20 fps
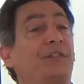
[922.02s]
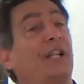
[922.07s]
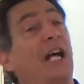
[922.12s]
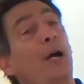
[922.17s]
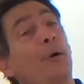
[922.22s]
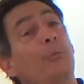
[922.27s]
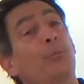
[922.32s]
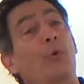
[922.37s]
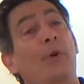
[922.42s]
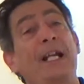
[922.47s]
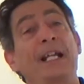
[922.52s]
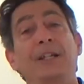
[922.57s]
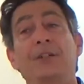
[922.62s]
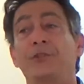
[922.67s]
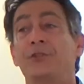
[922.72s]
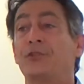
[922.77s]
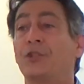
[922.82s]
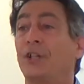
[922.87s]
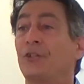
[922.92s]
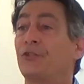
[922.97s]
Our brain
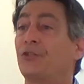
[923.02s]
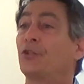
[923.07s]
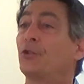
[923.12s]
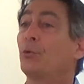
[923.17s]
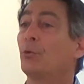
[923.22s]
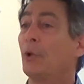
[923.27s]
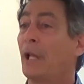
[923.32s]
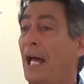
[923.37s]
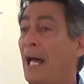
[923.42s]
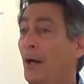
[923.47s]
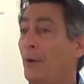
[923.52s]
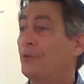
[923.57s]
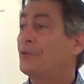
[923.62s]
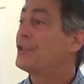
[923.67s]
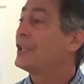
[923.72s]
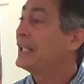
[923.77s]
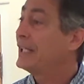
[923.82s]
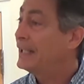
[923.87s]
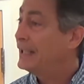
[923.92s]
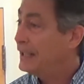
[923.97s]
is just too loud
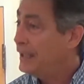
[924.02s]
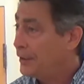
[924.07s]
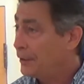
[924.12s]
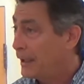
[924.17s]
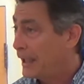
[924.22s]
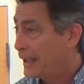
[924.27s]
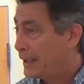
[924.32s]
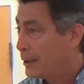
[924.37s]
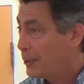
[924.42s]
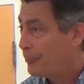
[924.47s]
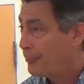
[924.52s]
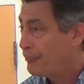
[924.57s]
to hear it.